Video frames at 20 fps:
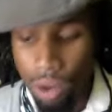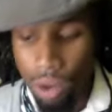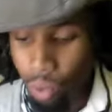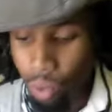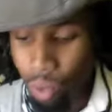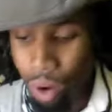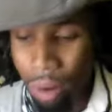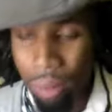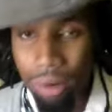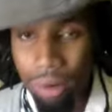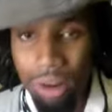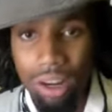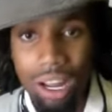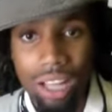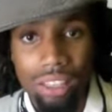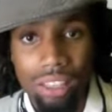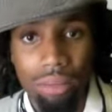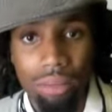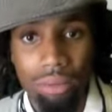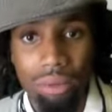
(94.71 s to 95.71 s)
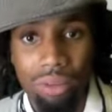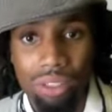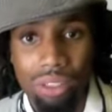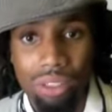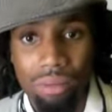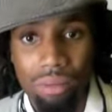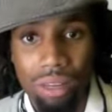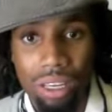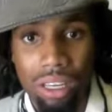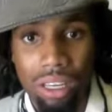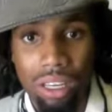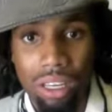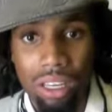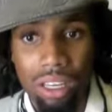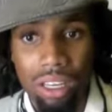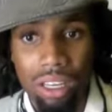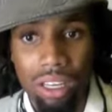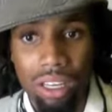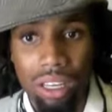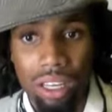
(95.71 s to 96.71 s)
Women are not supposed to be
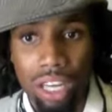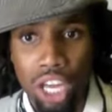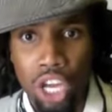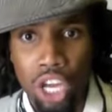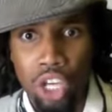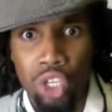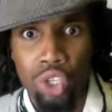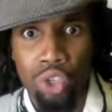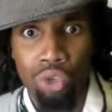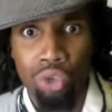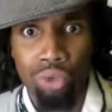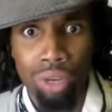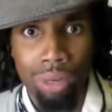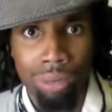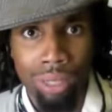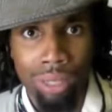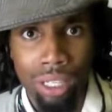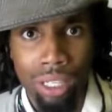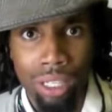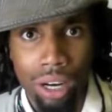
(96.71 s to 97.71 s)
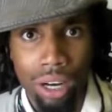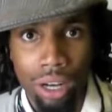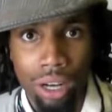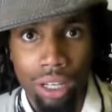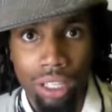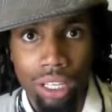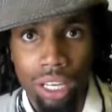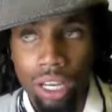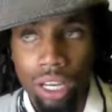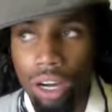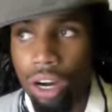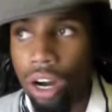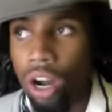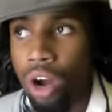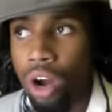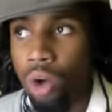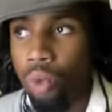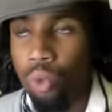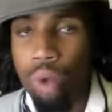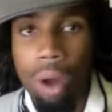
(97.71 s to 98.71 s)
extremely girly, or
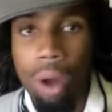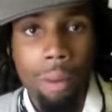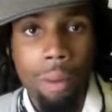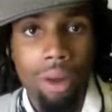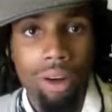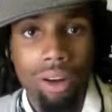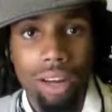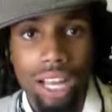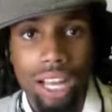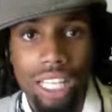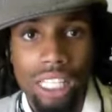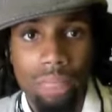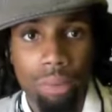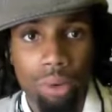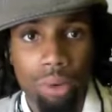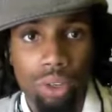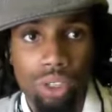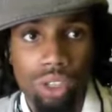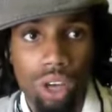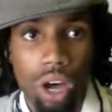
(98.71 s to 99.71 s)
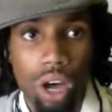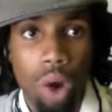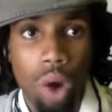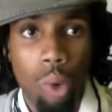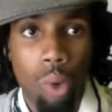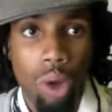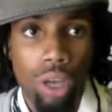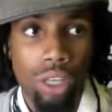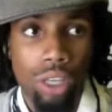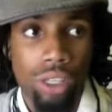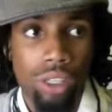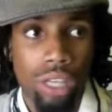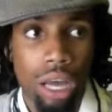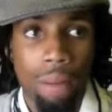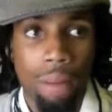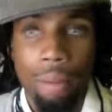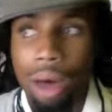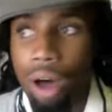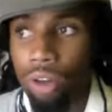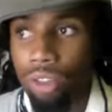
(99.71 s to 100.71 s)
women are not supposed to always come
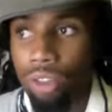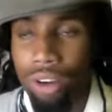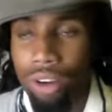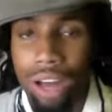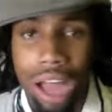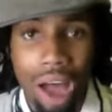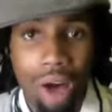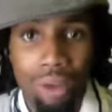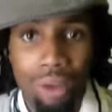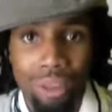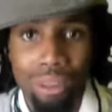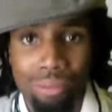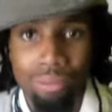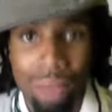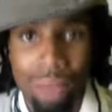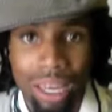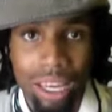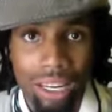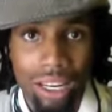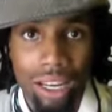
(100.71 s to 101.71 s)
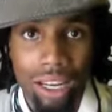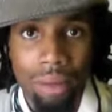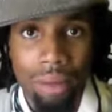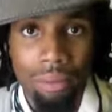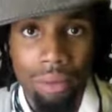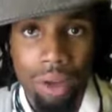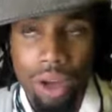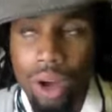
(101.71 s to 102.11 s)
out their house made up.